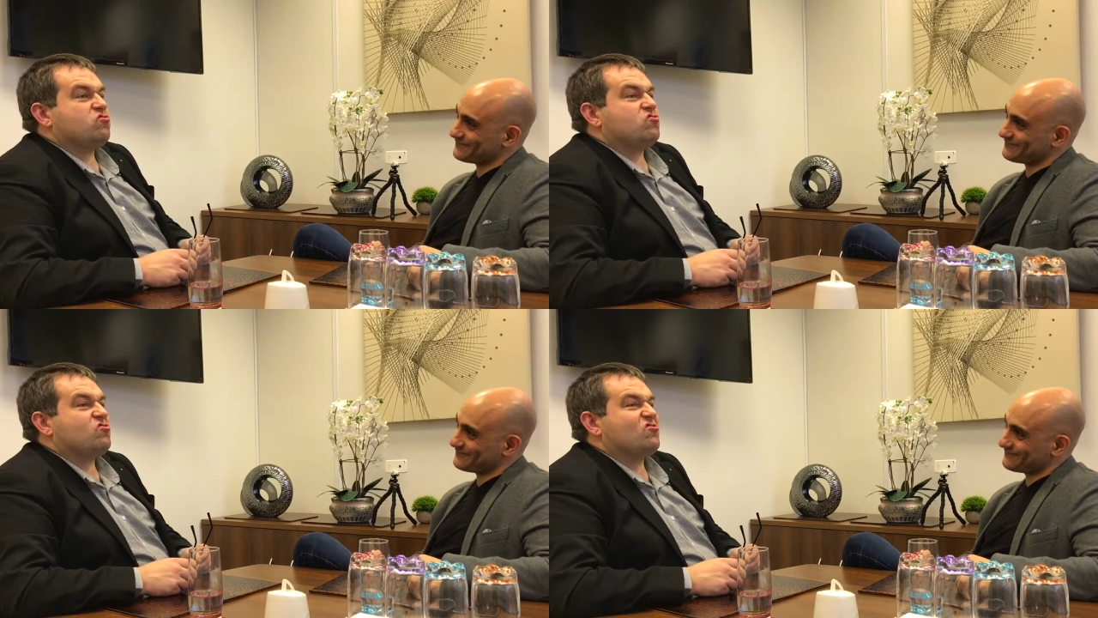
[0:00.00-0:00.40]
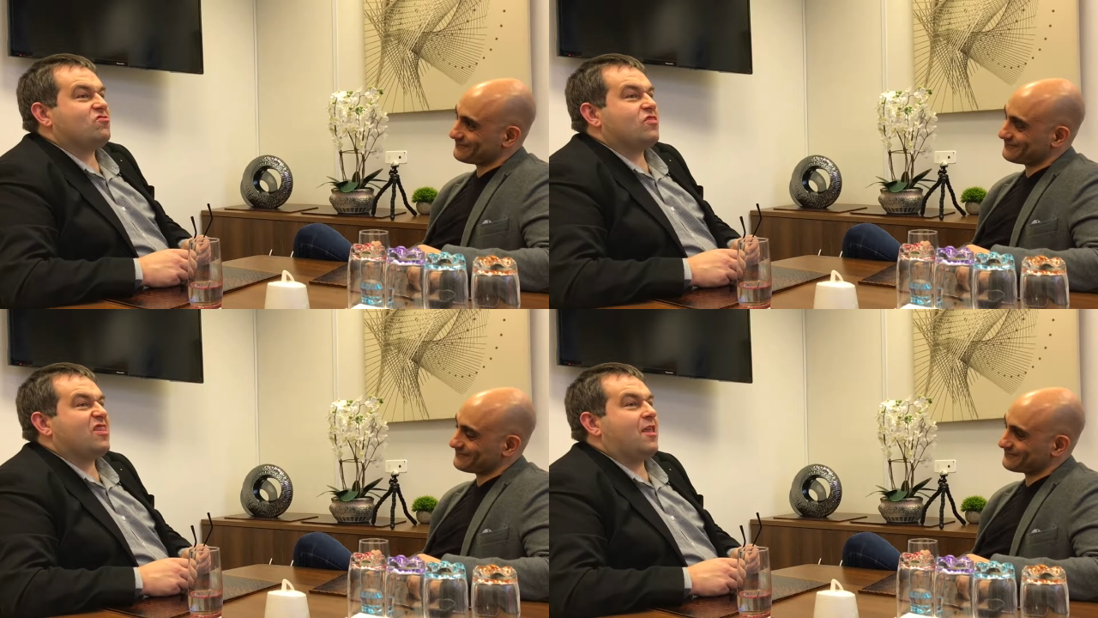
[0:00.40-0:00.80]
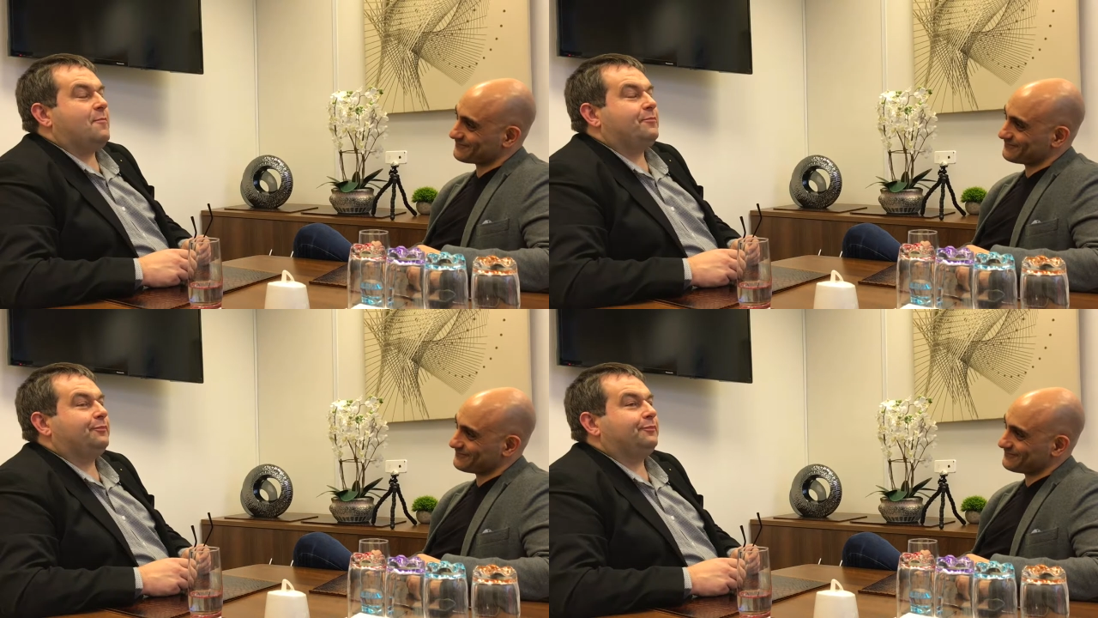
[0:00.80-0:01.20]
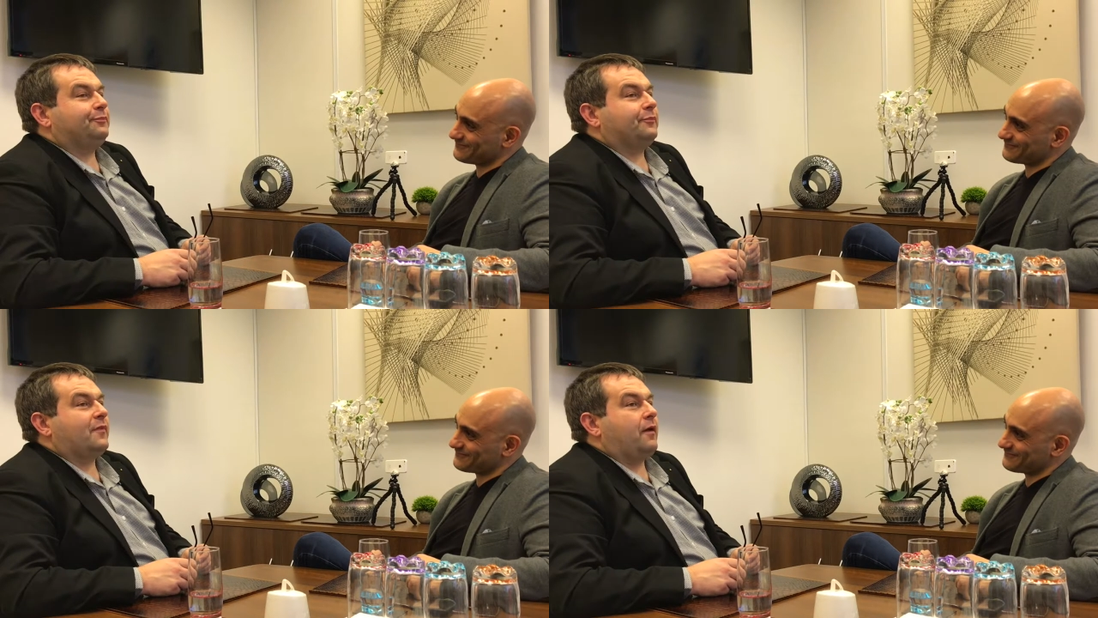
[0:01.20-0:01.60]

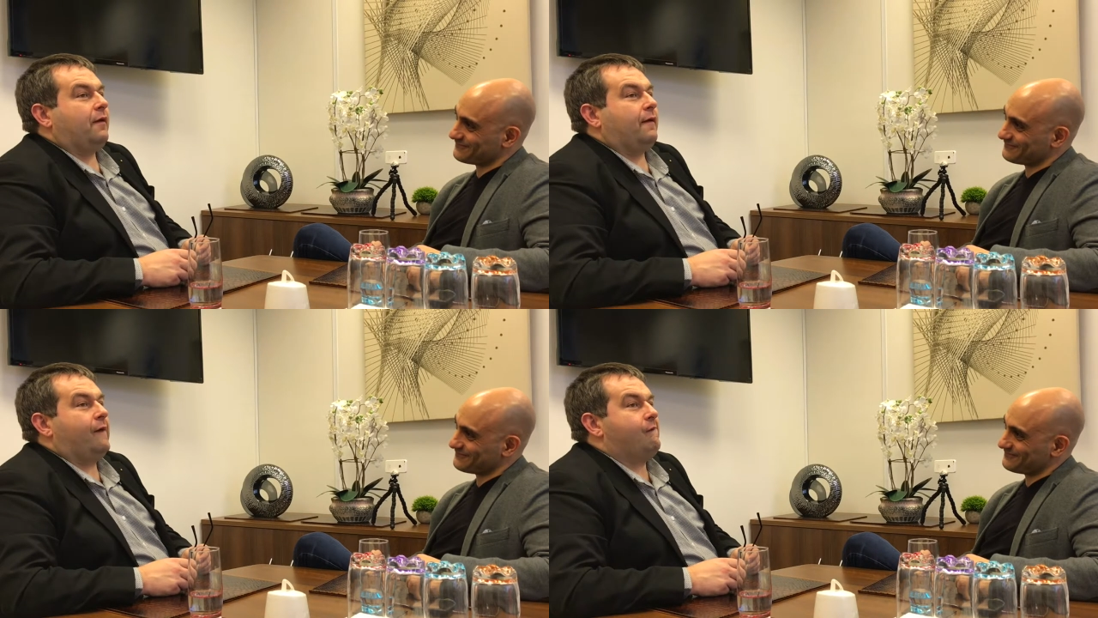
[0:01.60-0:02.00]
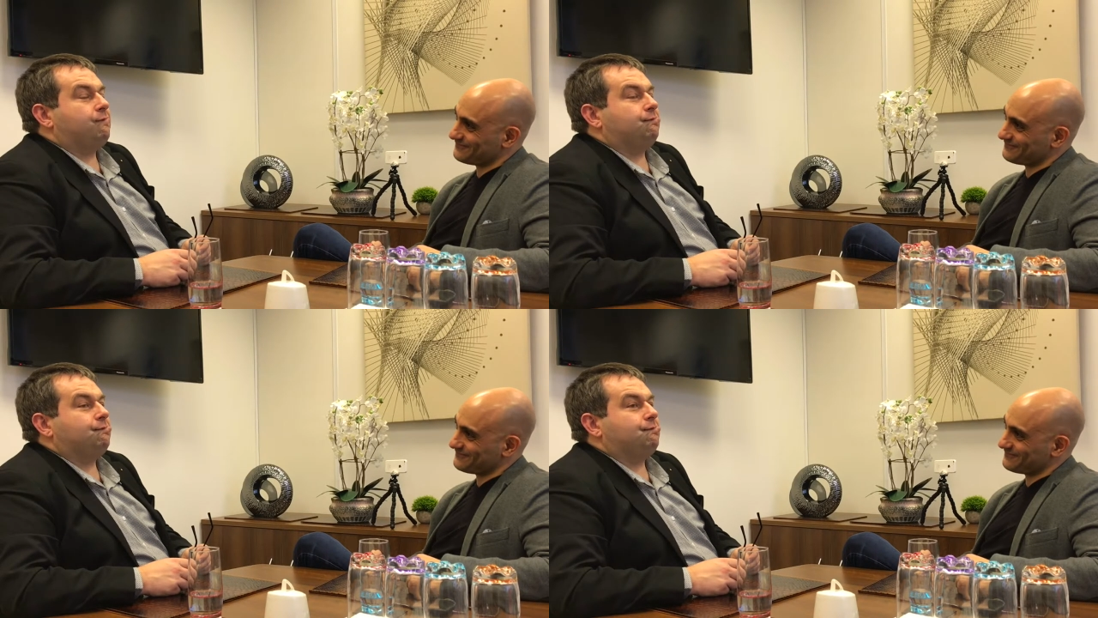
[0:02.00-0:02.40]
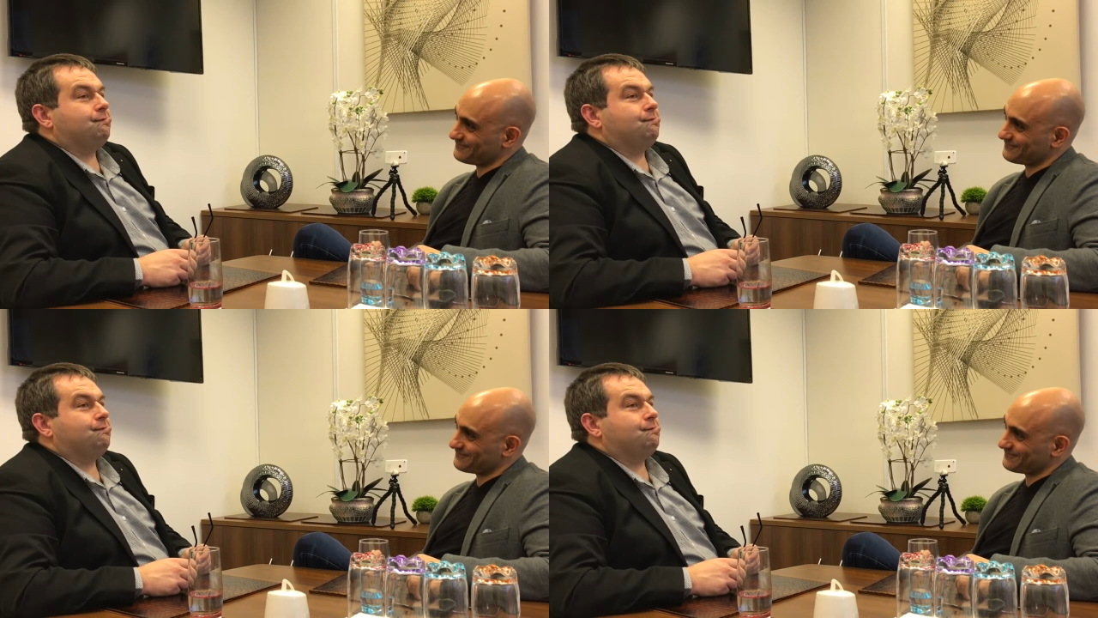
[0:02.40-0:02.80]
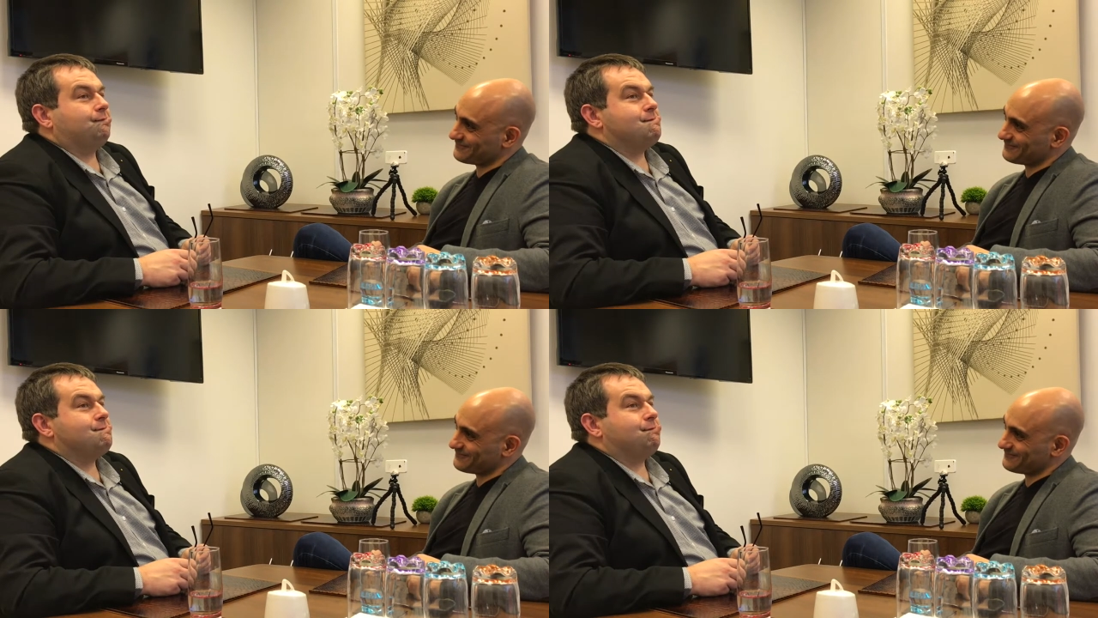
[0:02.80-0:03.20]

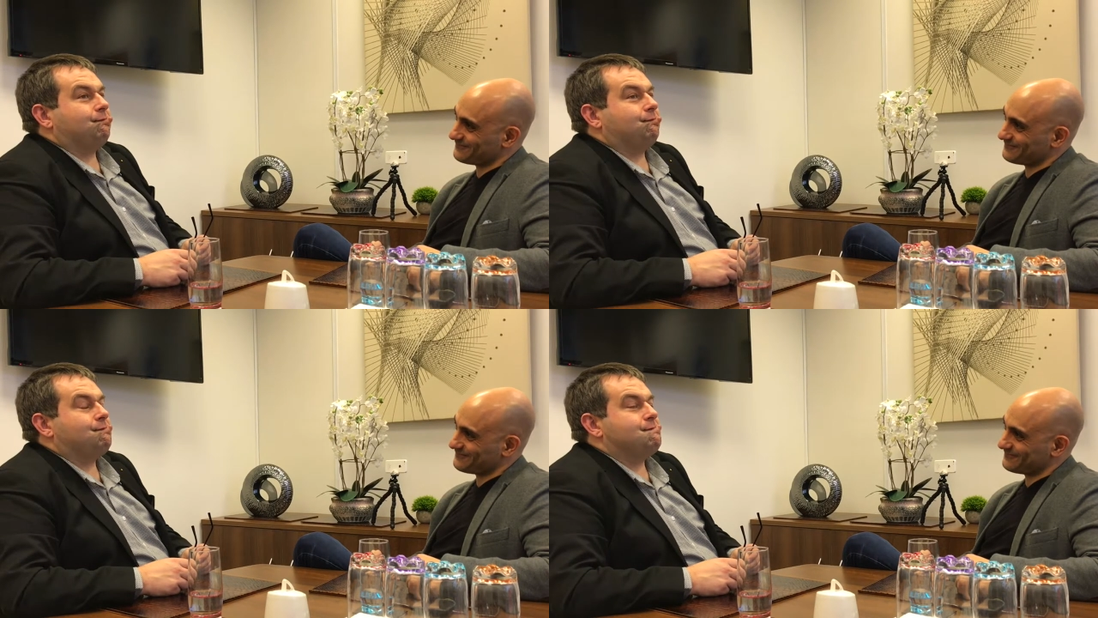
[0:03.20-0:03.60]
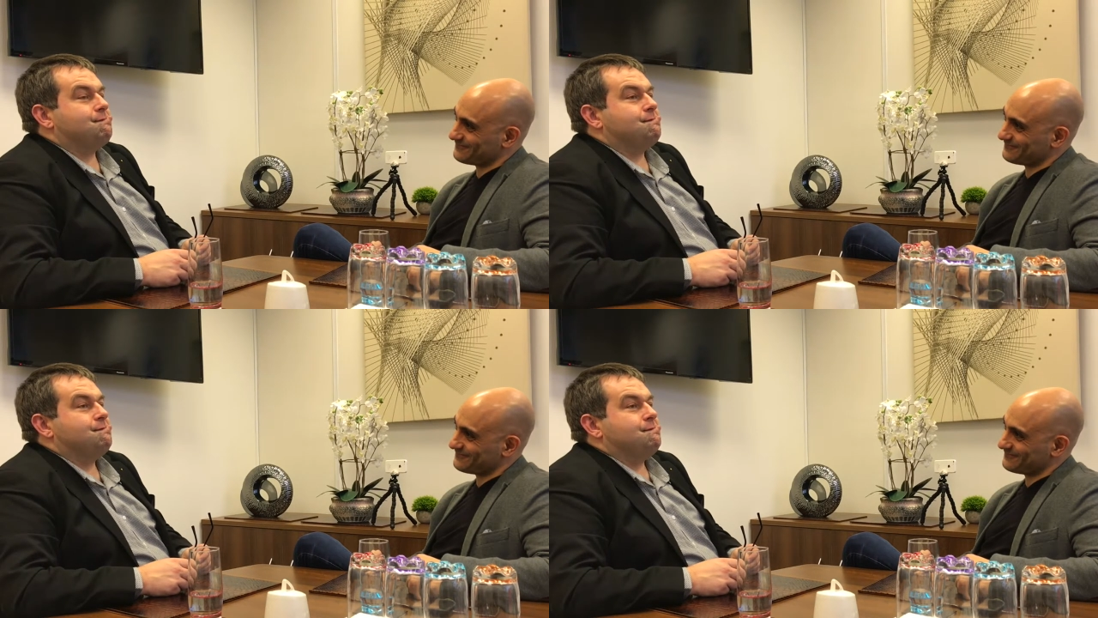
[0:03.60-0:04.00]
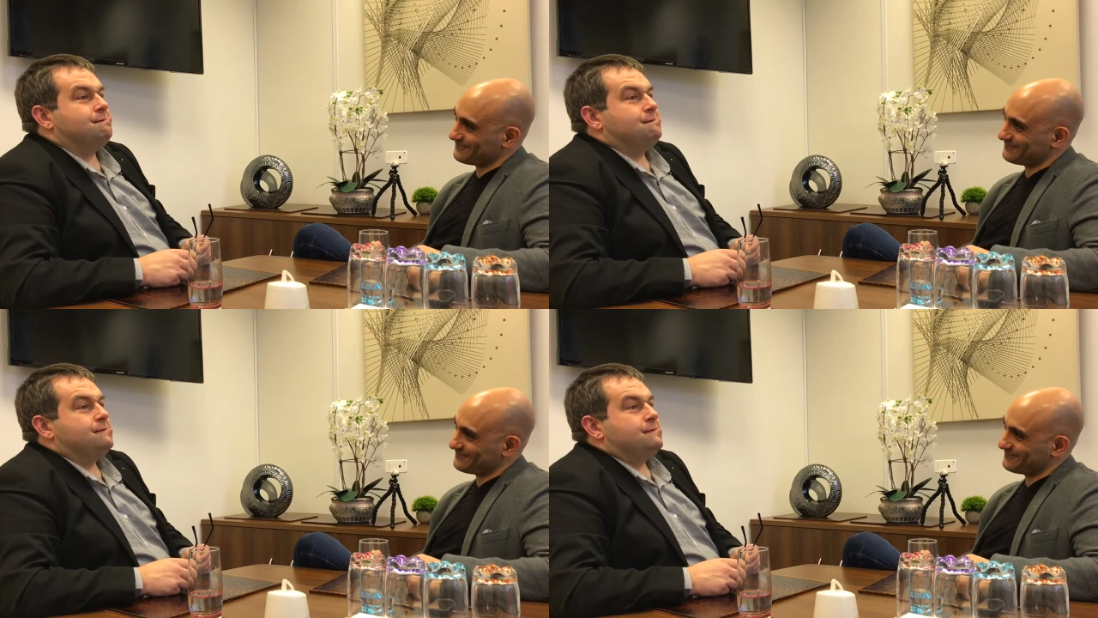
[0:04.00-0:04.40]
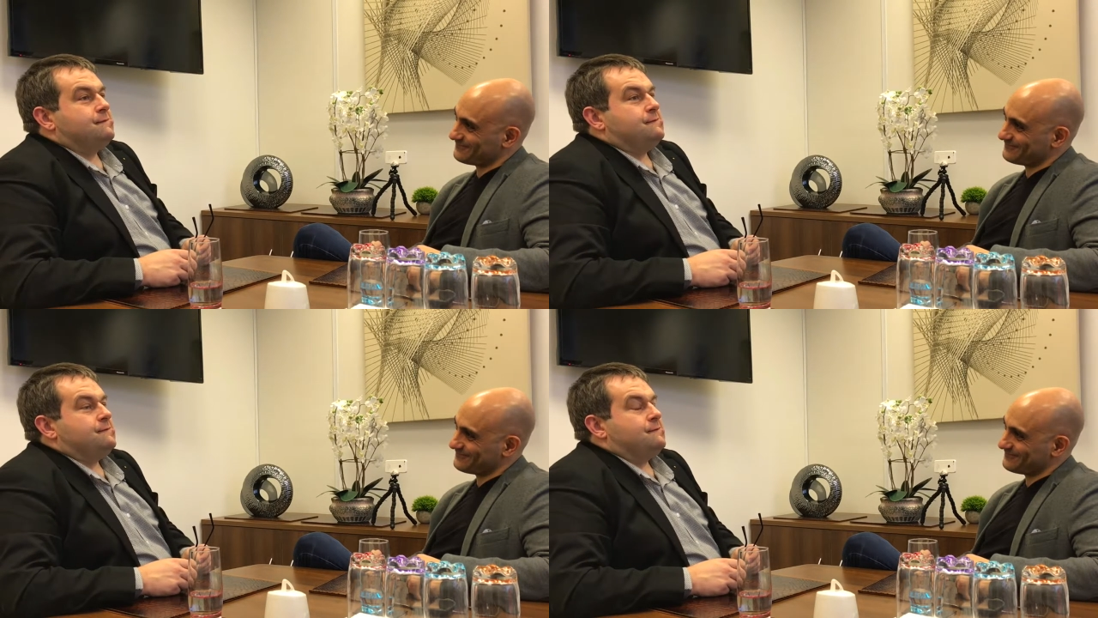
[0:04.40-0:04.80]
Nothing is said.